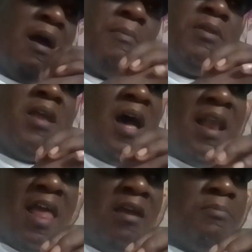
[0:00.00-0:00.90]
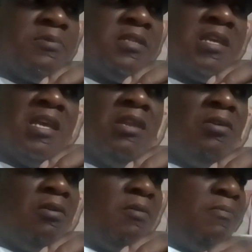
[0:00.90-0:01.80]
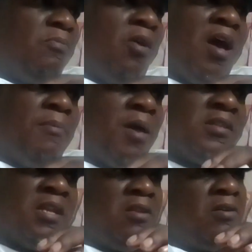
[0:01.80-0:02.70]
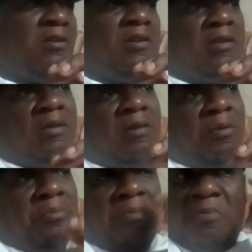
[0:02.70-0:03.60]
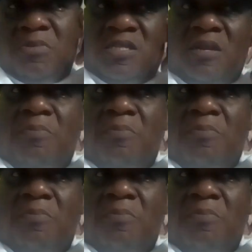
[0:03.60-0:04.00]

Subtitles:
I mean, nah, like, Mr. Kino, why am I tell you, Mr.